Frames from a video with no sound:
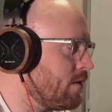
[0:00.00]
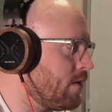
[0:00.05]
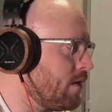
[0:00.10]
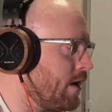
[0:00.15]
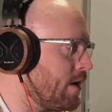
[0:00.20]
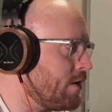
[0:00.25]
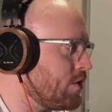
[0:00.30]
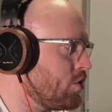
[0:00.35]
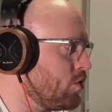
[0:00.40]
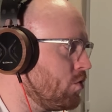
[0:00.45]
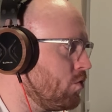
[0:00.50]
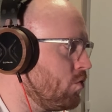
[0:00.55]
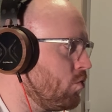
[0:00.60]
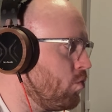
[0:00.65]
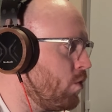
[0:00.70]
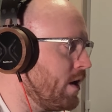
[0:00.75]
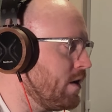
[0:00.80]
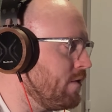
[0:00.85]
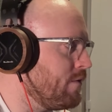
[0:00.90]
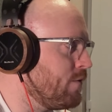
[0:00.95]
the actual
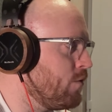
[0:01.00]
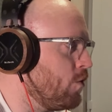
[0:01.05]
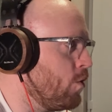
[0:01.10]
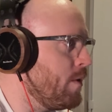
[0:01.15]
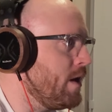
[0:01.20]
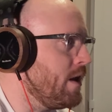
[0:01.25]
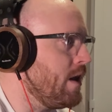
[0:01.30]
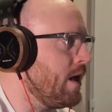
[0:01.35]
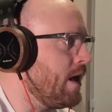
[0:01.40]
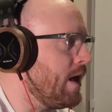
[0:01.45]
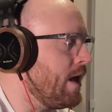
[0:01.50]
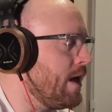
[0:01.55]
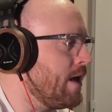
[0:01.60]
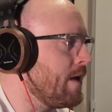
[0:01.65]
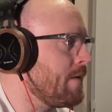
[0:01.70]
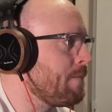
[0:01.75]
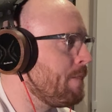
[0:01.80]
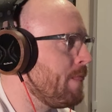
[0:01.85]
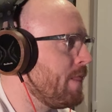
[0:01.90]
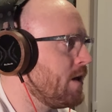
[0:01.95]
waveform in here.
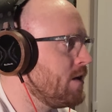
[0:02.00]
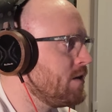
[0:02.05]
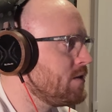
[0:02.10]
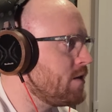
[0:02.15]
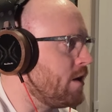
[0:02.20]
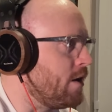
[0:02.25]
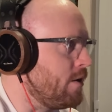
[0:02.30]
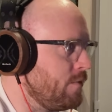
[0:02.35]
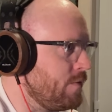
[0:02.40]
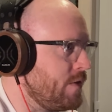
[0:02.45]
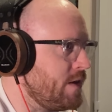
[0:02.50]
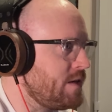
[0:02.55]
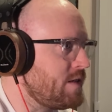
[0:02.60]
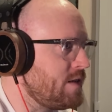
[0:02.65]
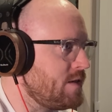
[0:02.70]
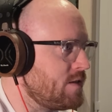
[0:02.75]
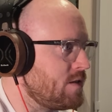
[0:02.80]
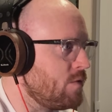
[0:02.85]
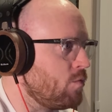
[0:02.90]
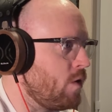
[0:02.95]
So this
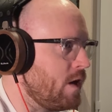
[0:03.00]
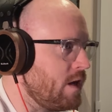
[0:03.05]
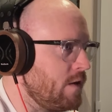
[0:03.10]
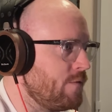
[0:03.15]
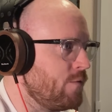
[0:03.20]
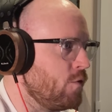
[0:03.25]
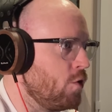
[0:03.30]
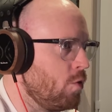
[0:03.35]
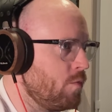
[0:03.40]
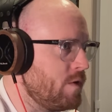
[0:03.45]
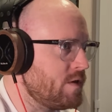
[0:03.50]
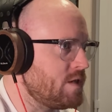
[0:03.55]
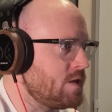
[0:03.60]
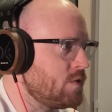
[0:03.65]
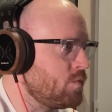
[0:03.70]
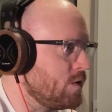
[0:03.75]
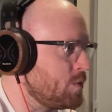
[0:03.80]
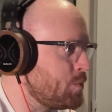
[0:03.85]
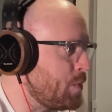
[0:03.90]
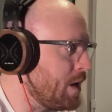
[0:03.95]
is the waveform, this is
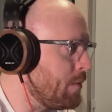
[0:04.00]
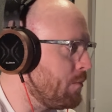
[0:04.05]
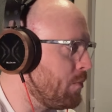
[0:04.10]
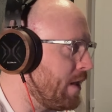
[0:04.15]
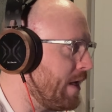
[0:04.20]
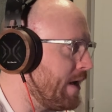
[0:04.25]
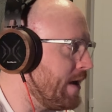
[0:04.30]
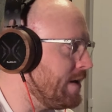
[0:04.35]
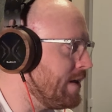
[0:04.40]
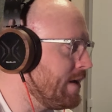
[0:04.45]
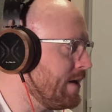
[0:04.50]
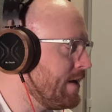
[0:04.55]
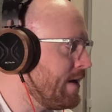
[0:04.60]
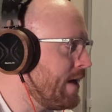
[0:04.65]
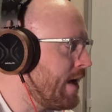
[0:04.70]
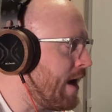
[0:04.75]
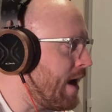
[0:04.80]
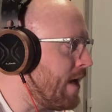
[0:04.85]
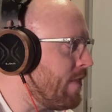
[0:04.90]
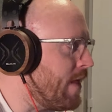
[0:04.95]
what's being played.
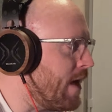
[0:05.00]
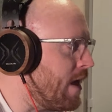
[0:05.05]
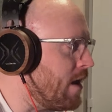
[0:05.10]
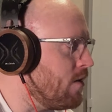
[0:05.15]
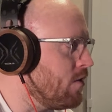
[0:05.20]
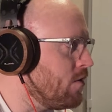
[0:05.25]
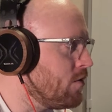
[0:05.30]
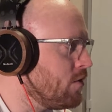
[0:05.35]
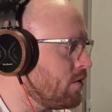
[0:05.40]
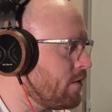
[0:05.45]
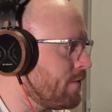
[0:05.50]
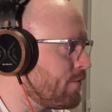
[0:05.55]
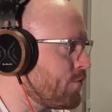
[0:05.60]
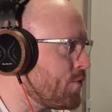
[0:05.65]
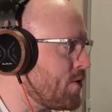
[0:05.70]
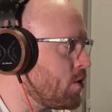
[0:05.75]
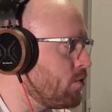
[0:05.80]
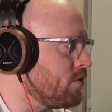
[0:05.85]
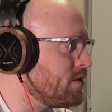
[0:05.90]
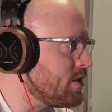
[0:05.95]
And then the
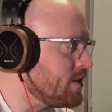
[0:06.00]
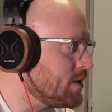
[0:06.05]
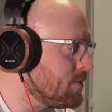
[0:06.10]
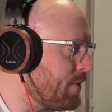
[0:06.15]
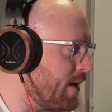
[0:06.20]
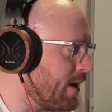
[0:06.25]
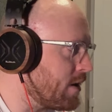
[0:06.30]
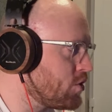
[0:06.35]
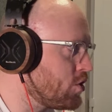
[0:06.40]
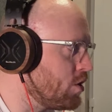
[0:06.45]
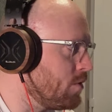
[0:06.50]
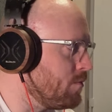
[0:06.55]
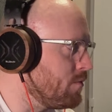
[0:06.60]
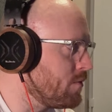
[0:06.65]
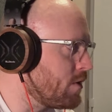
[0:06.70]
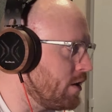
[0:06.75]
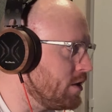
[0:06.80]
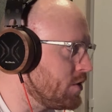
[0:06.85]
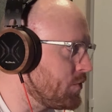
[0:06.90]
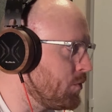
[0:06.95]
frequency spectrum
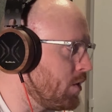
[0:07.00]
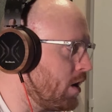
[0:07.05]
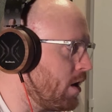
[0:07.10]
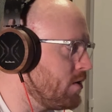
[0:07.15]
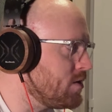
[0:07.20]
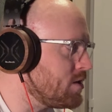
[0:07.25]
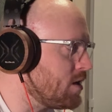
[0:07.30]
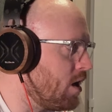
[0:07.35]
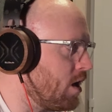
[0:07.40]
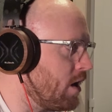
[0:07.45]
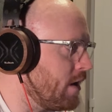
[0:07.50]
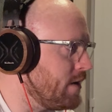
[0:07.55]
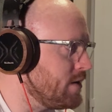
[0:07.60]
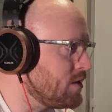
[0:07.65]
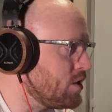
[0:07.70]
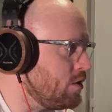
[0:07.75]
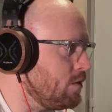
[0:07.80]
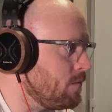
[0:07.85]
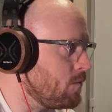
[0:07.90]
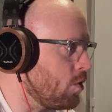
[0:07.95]
goes from low to high.
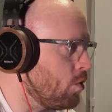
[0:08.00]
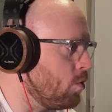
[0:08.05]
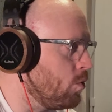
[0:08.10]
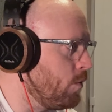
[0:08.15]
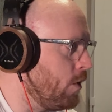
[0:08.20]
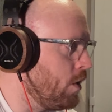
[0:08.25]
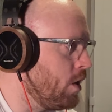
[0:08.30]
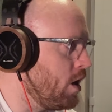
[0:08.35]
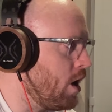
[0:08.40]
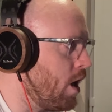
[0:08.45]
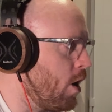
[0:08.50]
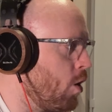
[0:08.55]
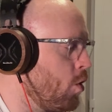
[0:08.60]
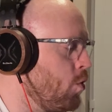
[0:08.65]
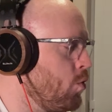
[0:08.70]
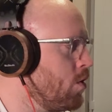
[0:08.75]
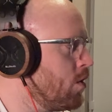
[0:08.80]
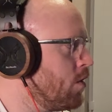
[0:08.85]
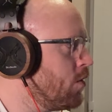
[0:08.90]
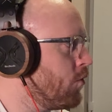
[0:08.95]
So you've got all the
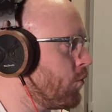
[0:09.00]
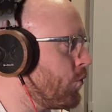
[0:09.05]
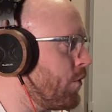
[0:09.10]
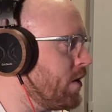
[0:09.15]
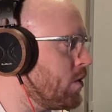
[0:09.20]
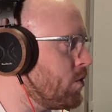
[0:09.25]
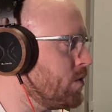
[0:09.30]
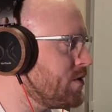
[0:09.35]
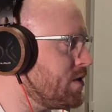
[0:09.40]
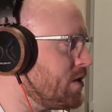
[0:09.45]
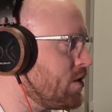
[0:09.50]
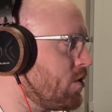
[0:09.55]
low frequency